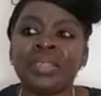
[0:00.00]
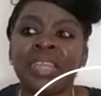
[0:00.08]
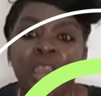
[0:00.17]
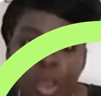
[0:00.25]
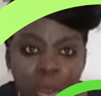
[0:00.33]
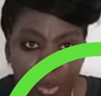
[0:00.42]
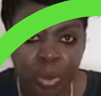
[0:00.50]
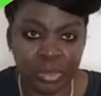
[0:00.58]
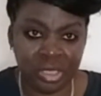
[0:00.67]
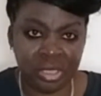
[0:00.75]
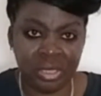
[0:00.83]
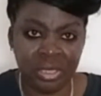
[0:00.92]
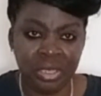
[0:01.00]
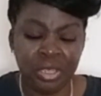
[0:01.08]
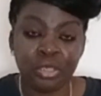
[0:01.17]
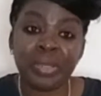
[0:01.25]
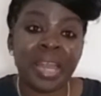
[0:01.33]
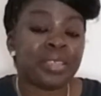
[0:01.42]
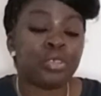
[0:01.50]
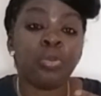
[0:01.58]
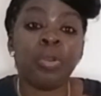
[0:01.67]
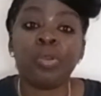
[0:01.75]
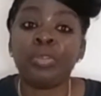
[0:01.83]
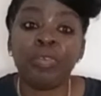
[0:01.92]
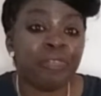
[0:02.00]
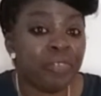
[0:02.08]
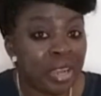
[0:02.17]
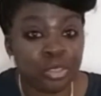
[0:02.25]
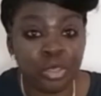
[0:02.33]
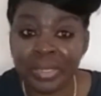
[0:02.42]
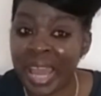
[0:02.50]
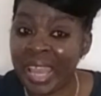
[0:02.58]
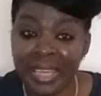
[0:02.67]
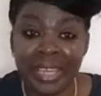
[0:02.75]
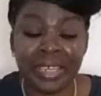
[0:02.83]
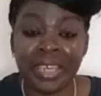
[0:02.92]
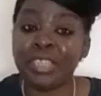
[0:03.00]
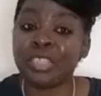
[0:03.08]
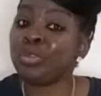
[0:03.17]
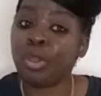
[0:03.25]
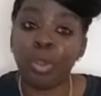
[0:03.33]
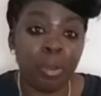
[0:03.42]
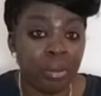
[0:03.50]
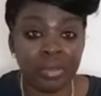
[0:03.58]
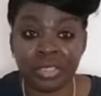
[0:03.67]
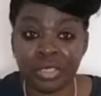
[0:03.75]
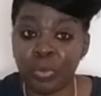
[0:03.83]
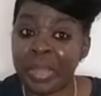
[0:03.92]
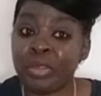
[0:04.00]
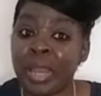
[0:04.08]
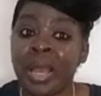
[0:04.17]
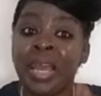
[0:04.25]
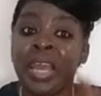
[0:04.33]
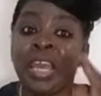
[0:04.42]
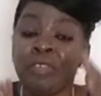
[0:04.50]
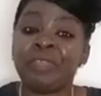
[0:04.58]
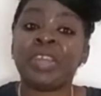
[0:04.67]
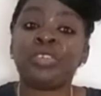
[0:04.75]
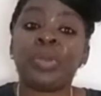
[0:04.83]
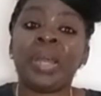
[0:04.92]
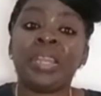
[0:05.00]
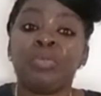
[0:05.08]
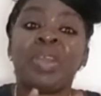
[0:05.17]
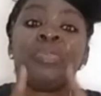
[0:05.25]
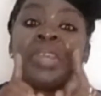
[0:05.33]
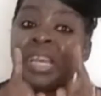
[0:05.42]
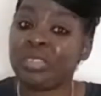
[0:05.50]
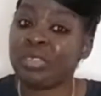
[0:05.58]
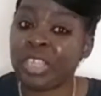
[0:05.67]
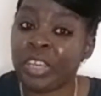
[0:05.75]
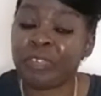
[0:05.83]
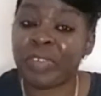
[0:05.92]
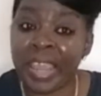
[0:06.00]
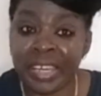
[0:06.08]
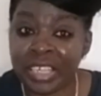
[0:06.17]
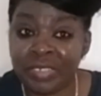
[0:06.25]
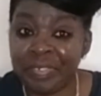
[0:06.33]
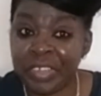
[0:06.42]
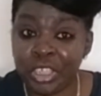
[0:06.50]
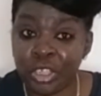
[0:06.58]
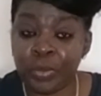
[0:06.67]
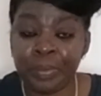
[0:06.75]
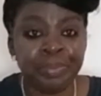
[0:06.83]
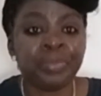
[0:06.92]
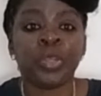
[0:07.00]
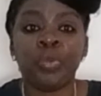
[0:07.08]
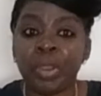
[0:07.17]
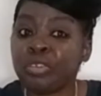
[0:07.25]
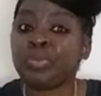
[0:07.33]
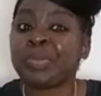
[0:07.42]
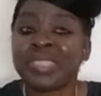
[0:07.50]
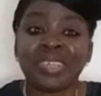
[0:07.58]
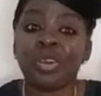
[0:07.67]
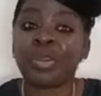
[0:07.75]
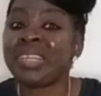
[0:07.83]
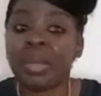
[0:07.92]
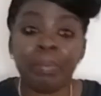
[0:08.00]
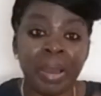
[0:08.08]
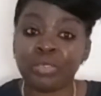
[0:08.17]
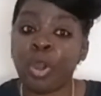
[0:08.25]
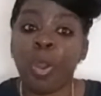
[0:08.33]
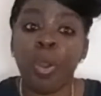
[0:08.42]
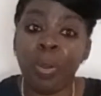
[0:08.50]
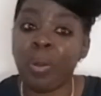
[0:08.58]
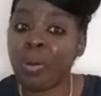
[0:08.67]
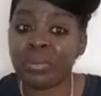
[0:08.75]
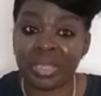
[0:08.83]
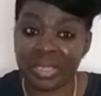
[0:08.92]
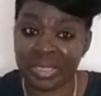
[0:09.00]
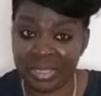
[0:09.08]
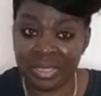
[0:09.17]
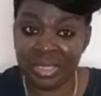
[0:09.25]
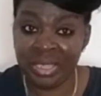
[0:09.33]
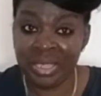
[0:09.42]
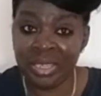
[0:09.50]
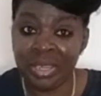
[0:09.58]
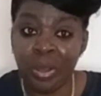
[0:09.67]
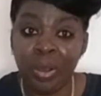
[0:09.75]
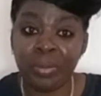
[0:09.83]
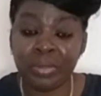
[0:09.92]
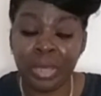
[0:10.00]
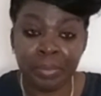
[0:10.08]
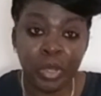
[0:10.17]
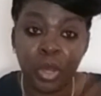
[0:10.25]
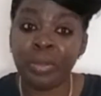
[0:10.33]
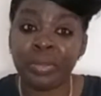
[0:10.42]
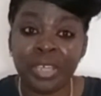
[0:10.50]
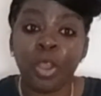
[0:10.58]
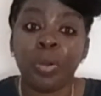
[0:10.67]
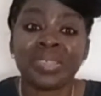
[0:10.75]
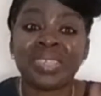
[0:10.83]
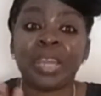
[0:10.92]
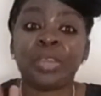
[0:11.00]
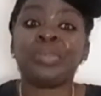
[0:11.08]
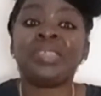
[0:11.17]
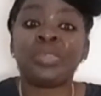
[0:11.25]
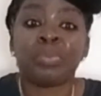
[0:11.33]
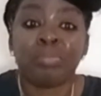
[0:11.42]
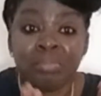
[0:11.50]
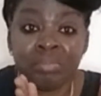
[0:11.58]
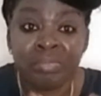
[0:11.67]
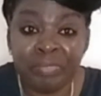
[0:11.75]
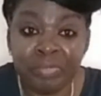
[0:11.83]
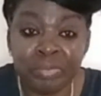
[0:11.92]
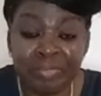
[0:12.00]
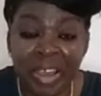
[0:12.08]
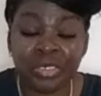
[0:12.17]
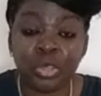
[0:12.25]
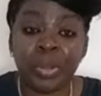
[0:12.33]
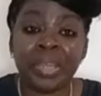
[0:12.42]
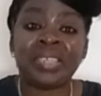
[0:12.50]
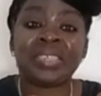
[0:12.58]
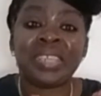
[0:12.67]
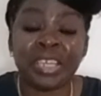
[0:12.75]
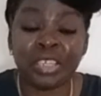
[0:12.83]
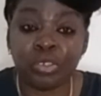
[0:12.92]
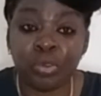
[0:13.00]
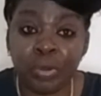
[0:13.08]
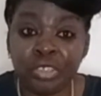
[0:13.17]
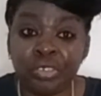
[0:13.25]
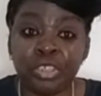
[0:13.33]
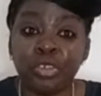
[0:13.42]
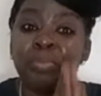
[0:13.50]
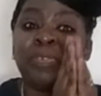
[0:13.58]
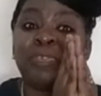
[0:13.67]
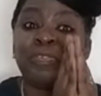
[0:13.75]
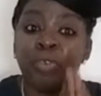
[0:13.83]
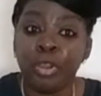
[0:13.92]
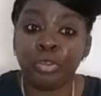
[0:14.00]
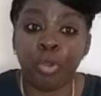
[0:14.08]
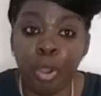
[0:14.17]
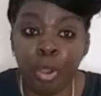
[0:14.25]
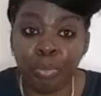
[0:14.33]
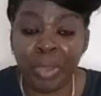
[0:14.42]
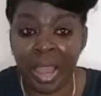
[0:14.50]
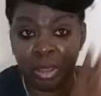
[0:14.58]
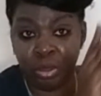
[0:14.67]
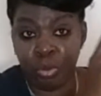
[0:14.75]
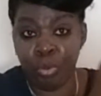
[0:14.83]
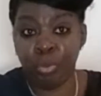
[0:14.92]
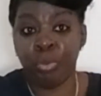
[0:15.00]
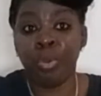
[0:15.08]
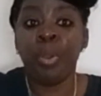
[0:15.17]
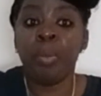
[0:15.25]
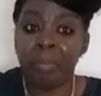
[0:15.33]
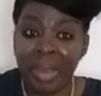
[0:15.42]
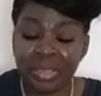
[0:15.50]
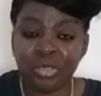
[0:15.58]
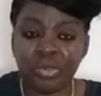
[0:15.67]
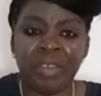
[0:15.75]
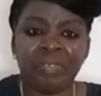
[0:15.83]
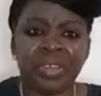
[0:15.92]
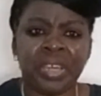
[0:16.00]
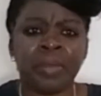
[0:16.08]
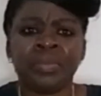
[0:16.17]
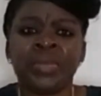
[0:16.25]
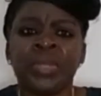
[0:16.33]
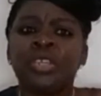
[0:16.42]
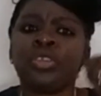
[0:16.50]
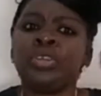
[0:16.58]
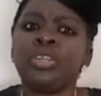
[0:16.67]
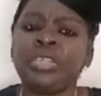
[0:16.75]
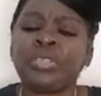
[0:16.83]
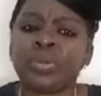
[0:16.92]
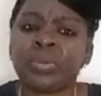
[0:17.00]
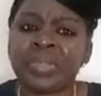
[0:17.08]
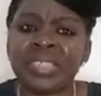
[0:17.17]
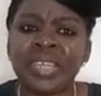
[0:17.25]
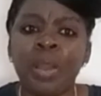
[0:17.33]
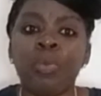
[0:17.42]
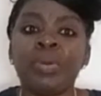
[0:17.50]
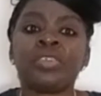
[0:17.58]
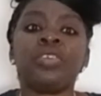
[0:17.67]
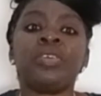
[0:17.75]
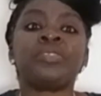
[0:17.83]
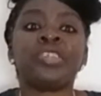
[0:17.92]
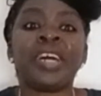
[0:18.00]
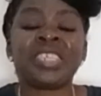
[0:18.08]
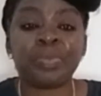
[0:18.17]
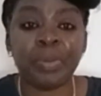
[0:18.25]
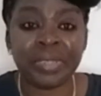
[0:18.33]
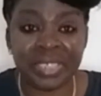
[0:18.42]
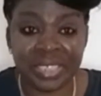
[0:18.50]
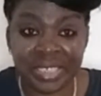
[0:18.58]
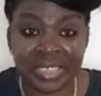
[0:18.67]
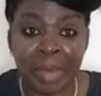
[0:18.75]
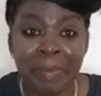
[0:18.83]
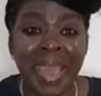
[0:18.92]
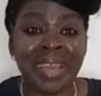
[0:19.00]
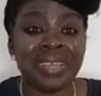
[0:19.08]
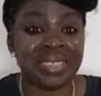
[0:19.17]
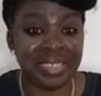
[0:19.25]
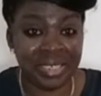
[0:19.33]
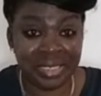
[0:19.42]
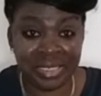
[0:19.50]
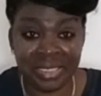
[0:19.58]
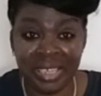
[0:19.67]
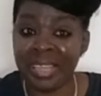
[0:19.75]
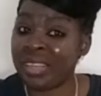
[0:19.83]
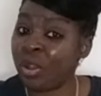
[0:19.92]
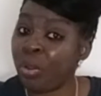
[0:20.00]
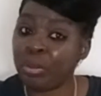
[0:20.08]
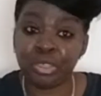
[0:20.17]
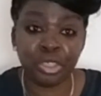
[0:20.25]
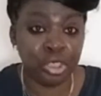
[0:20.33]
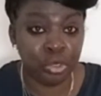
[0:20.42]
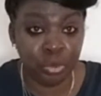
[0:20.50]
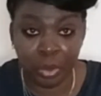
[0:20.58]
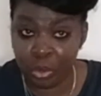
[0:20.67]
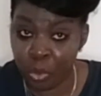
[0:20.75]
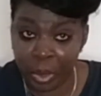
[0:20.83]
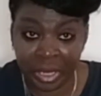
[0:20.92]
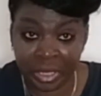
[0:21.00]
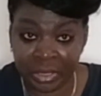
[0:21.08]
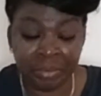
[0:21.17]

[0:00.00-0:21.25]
the costs, so that you're going to factor that into your cost when you're eventually, when we get to the finance video, we're going to be talking about all this, all the costs that you need to factor in, take into consideration before you up and go back to Africa. So you need to consider what sort of transport system exists in the country you're going.